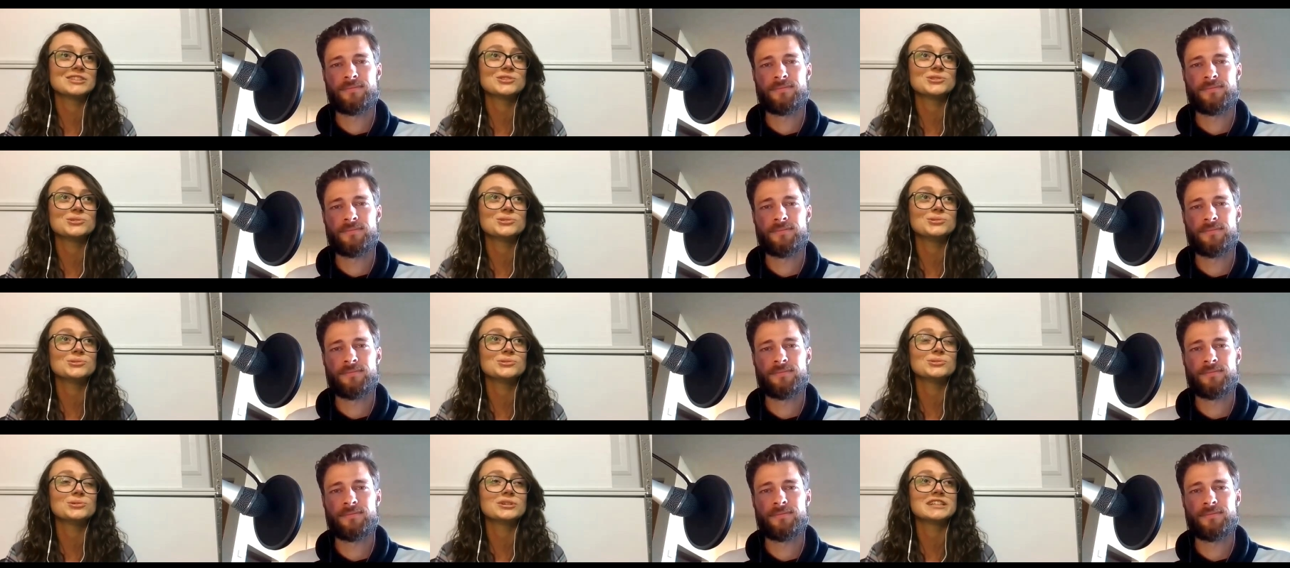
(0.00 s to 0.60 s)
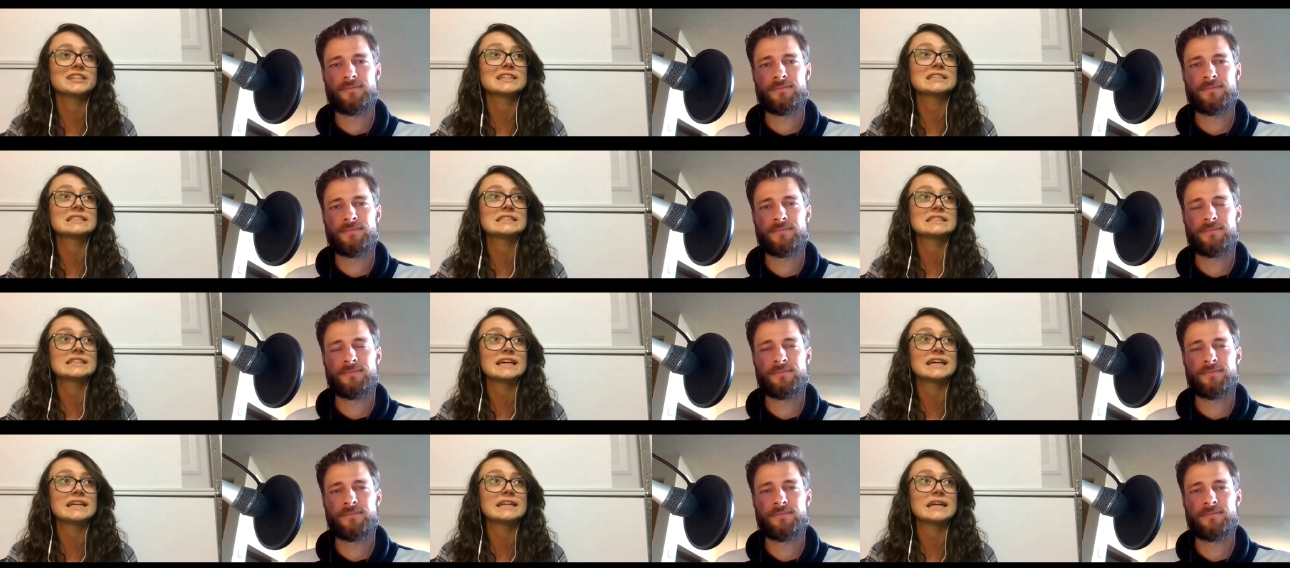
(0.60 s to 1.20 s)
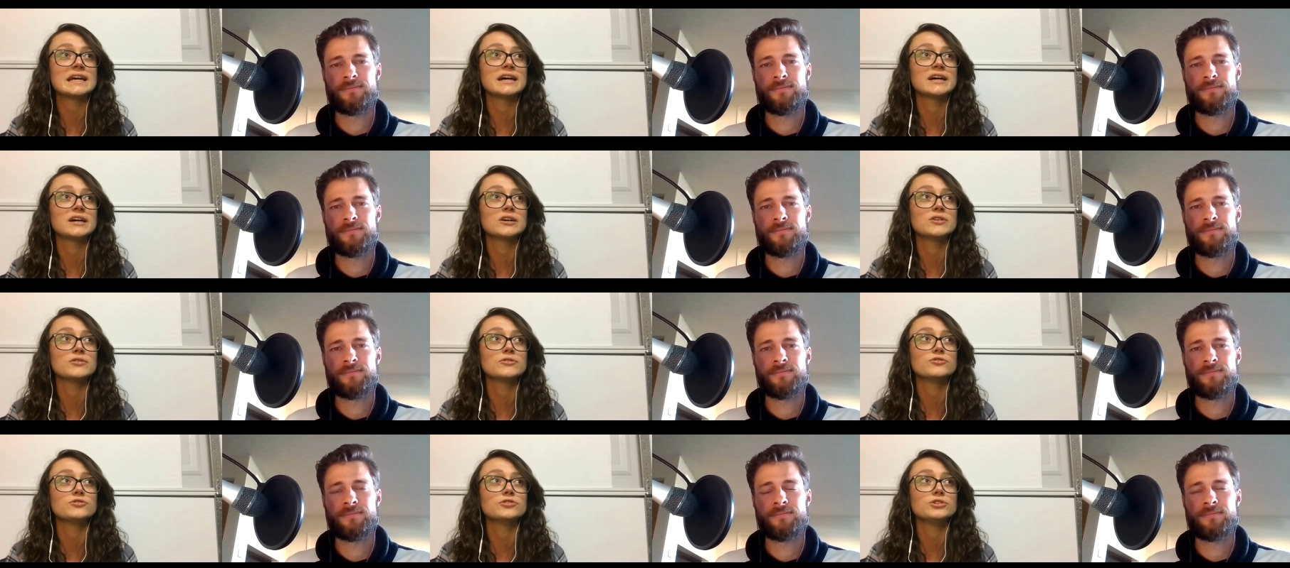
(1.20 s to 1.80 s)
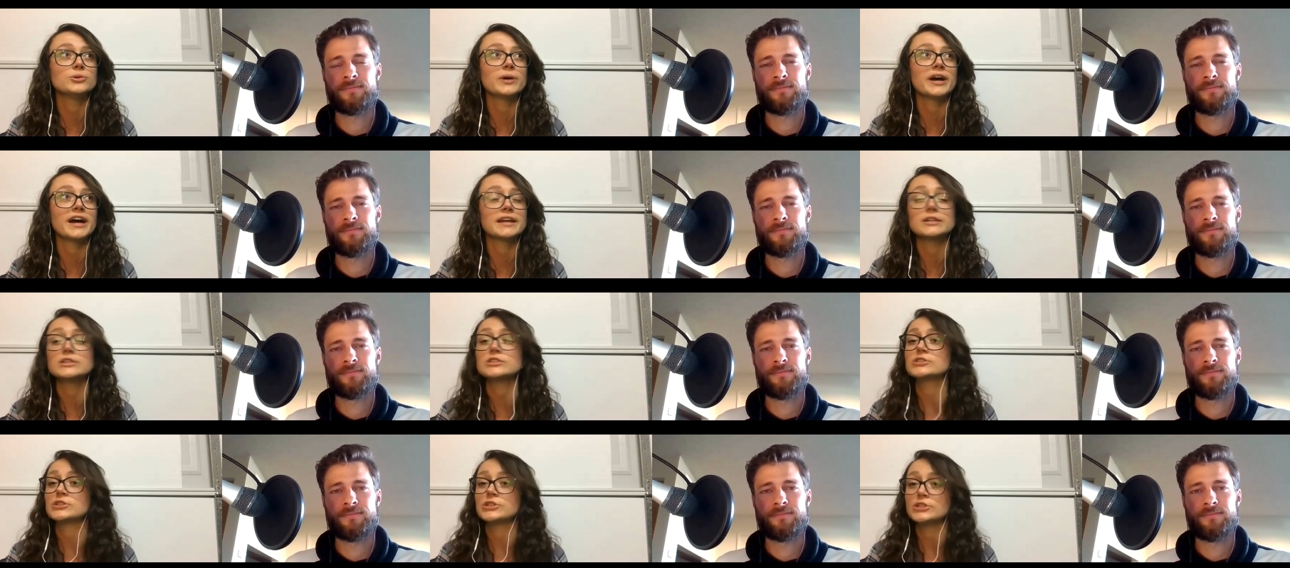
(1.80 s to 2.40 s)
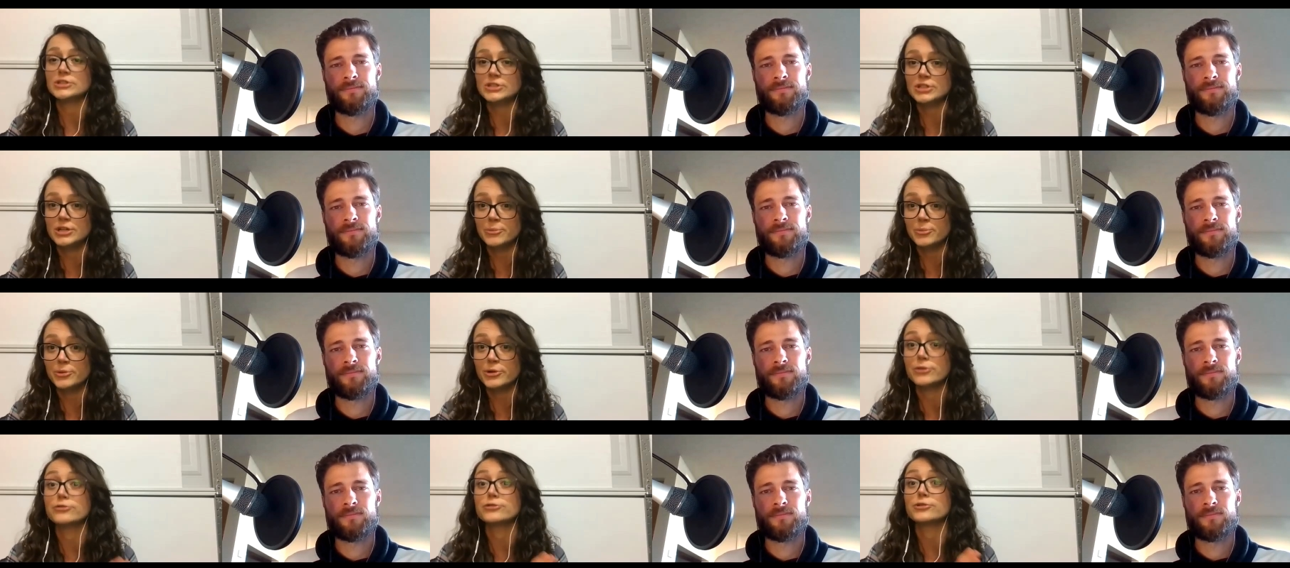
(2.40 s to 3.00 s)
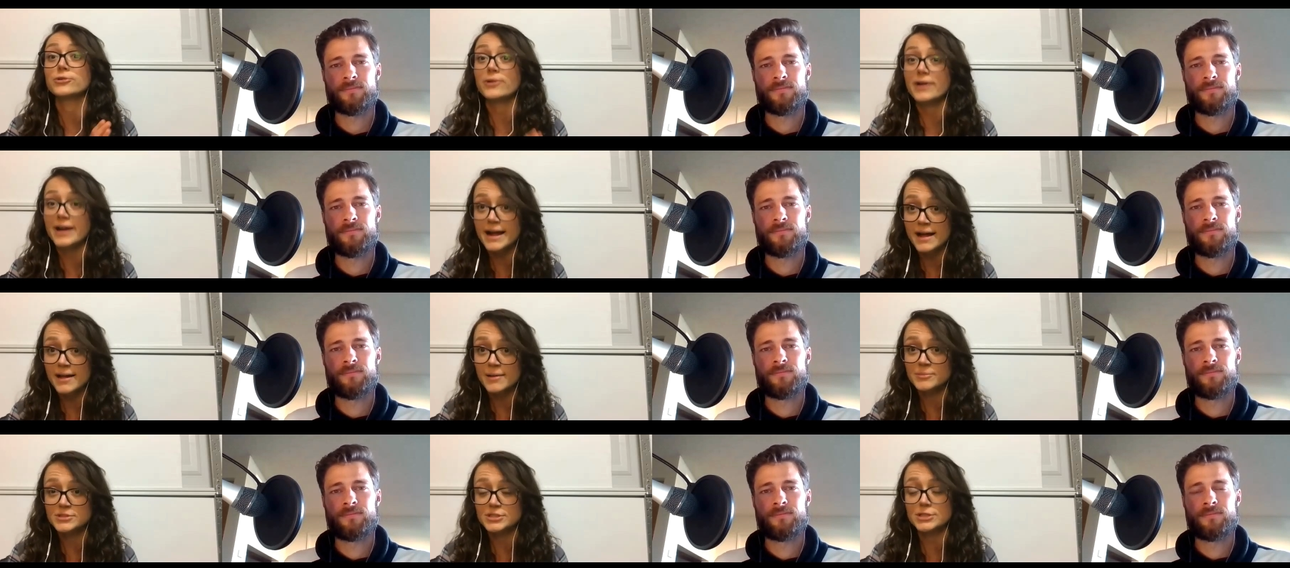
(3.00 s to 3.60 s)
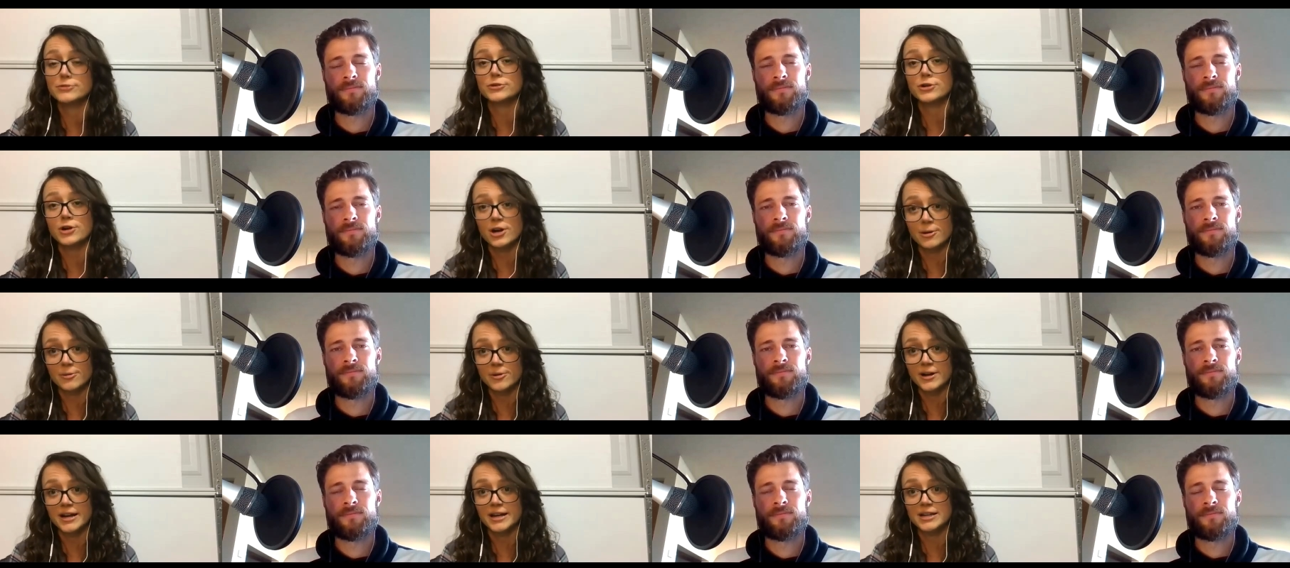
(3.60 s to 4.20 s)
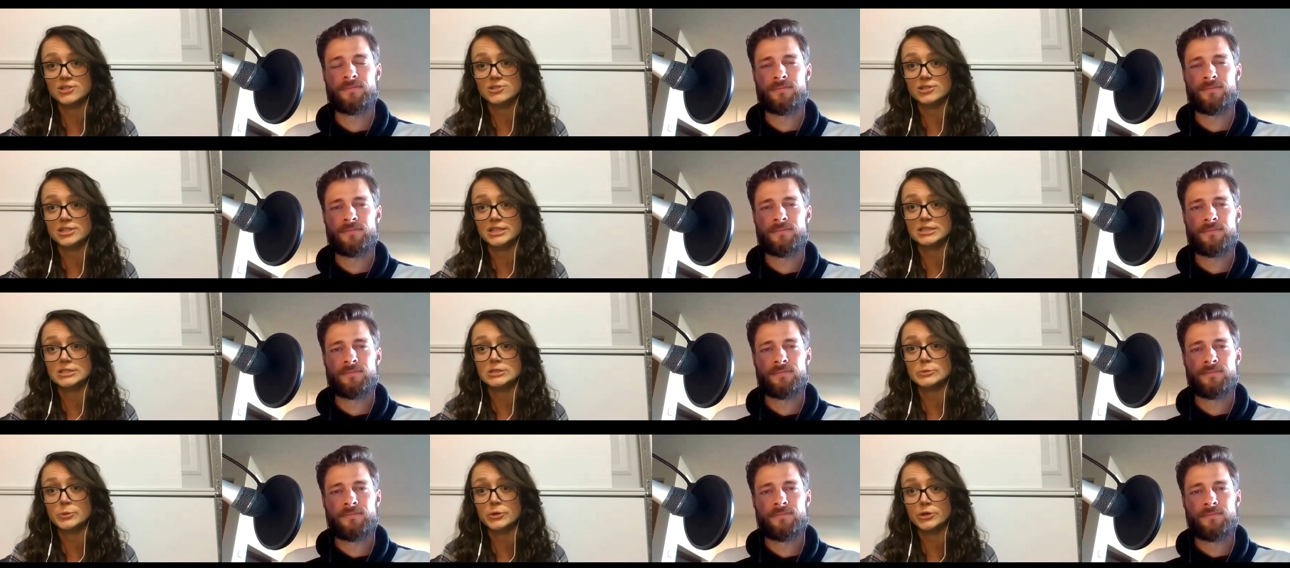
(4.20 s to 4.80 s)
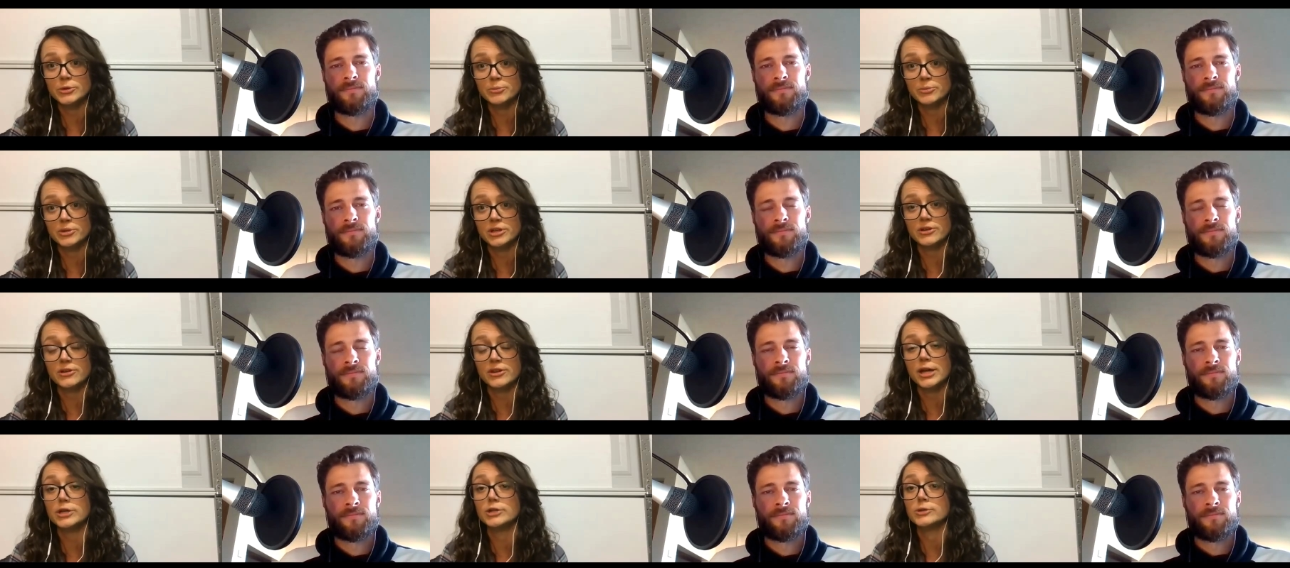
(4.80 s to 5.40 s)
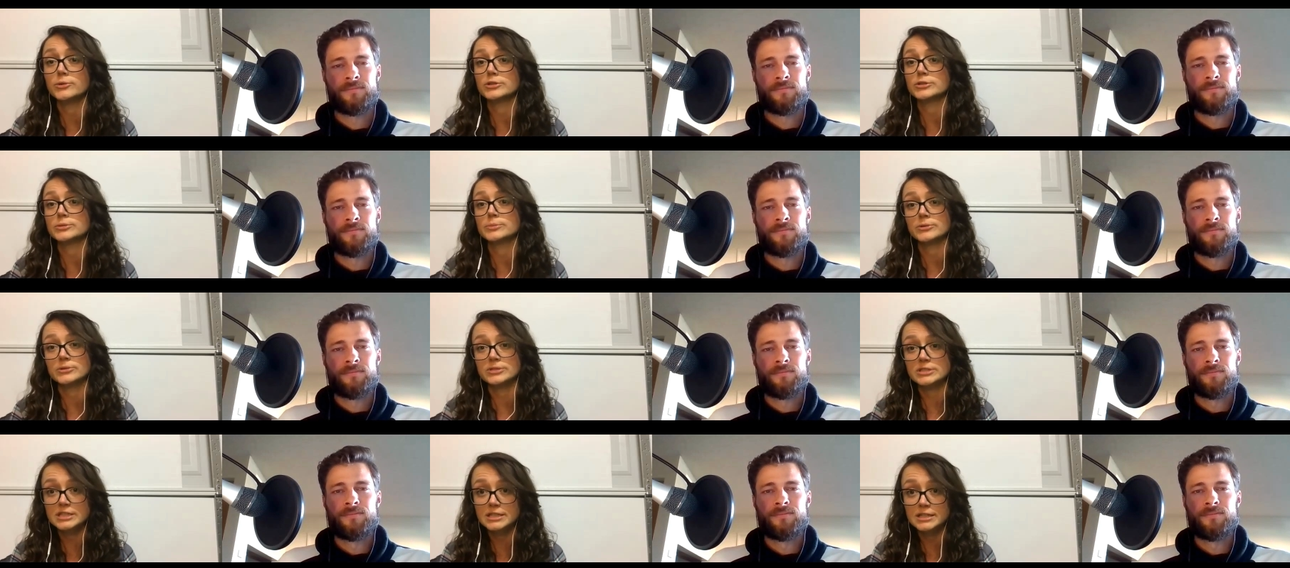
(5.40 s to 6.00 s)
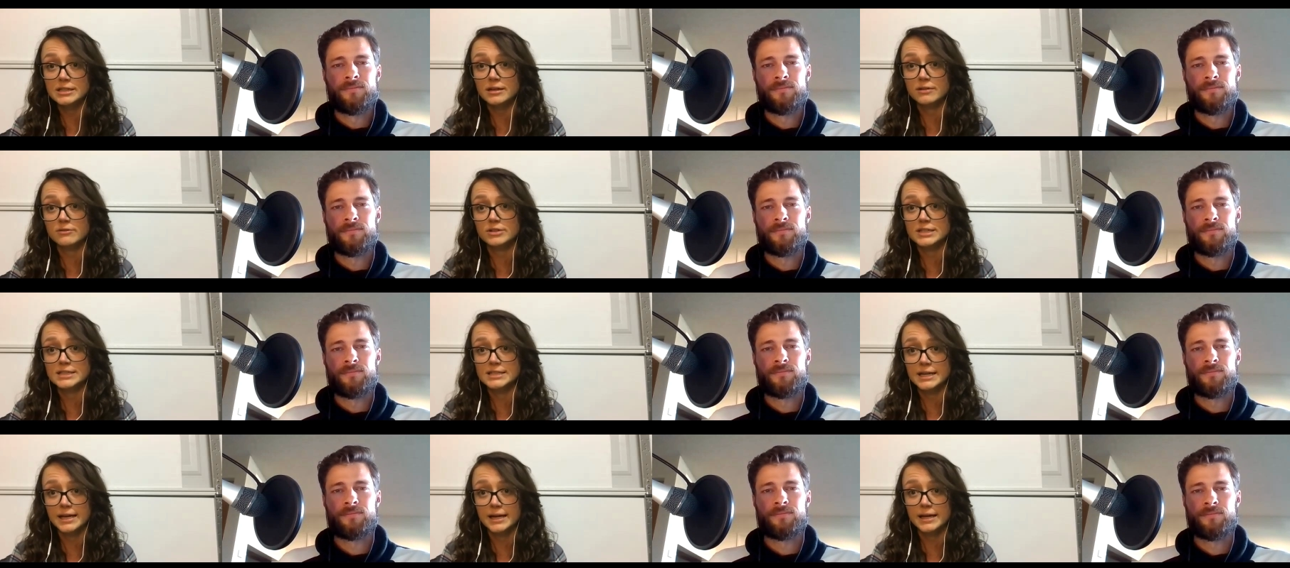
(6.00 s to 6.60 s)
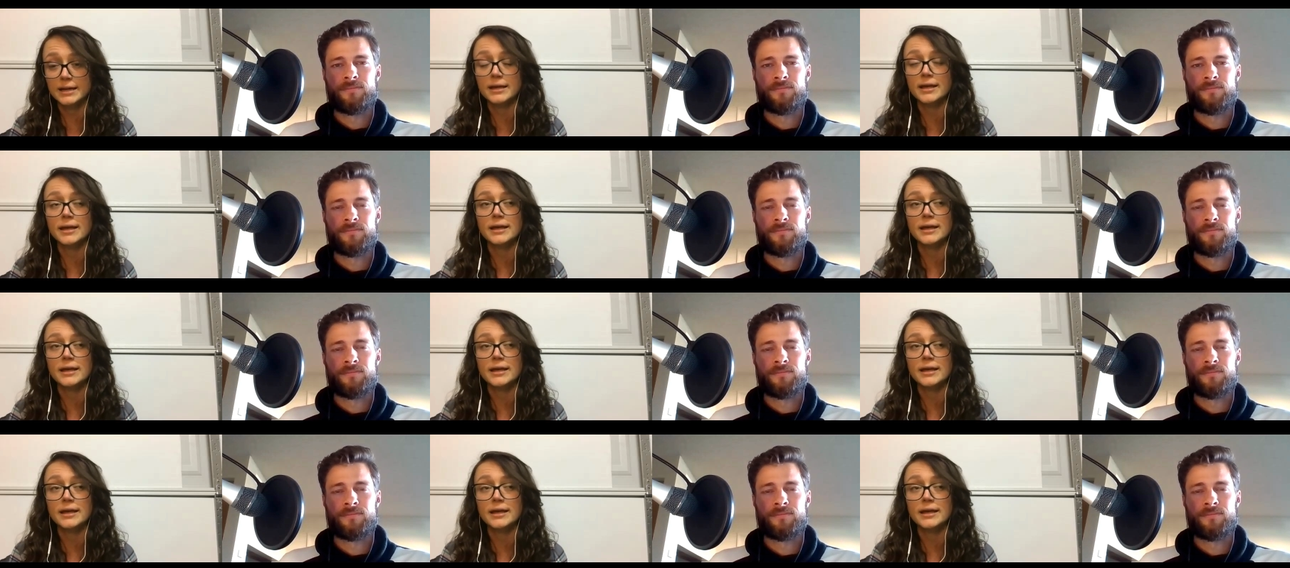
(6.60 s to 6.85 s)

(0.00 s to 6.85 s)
Speaker 1: to an extent of you had a certain number of grams of carbohydrates per meal that you were supposed to eat every day.